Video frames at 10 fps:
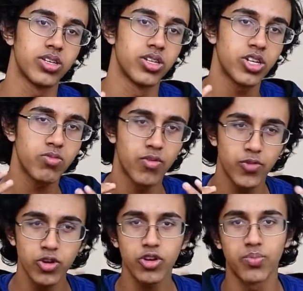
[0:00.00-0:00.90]
is just
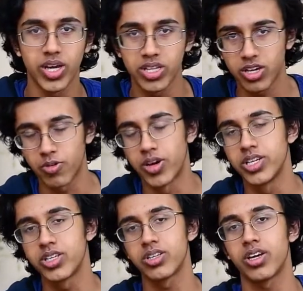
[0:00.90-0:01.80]
review your basic equations